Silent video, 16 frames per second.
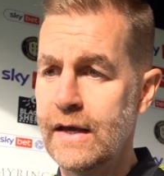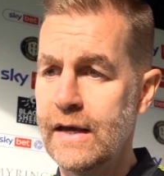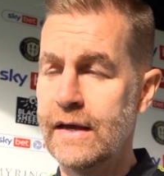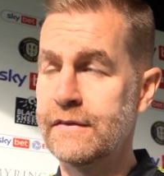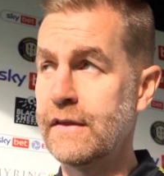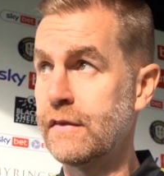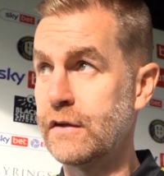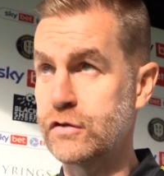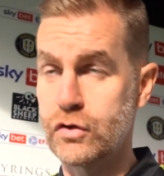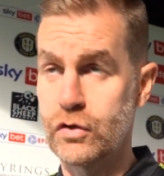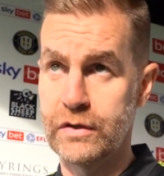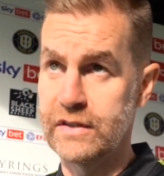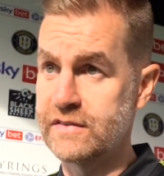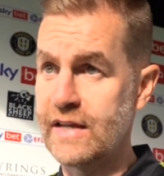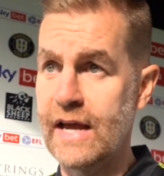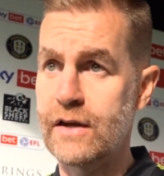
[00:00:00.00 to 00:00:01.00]
and then they scored
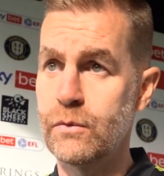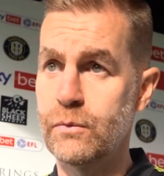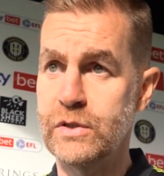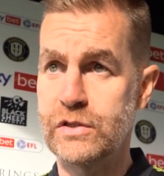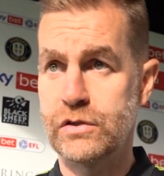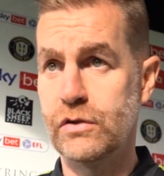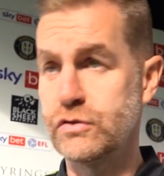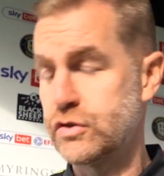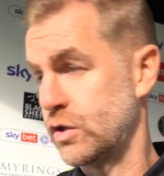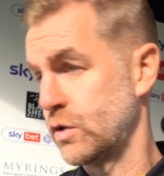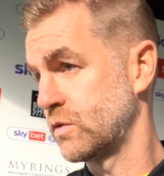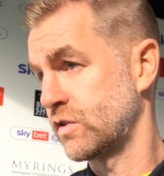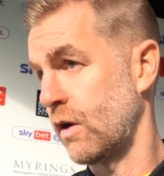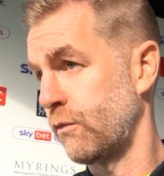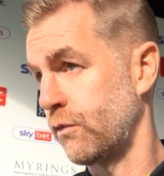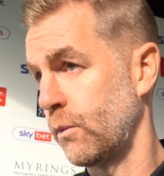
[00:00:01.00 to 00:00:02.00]
the second, which looked too
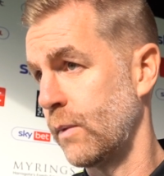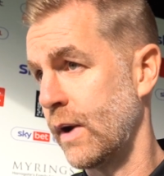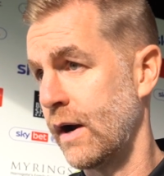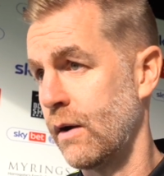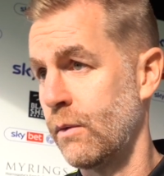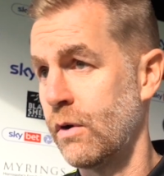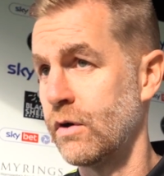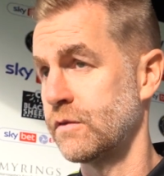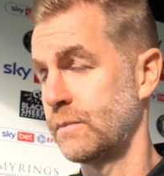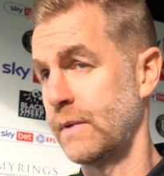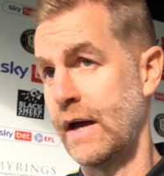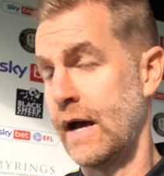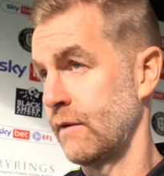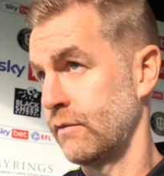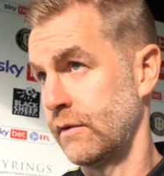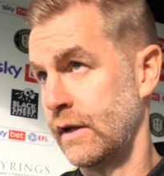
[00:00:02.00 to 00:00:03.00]
soft from where I was, but I
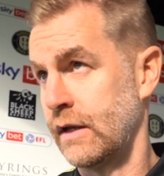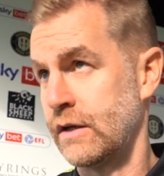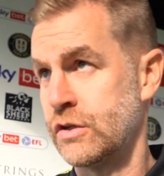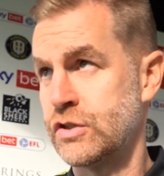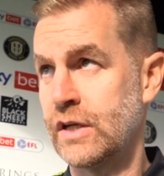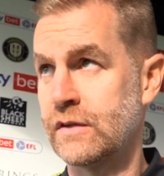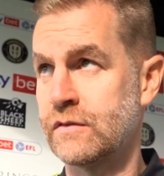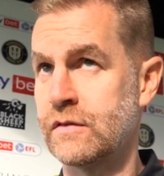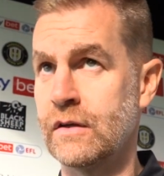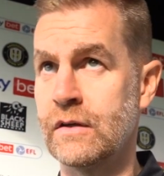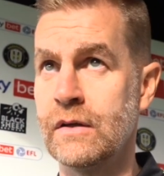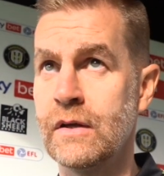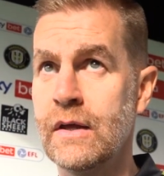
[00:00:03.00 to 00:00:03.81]
haven't had a chance to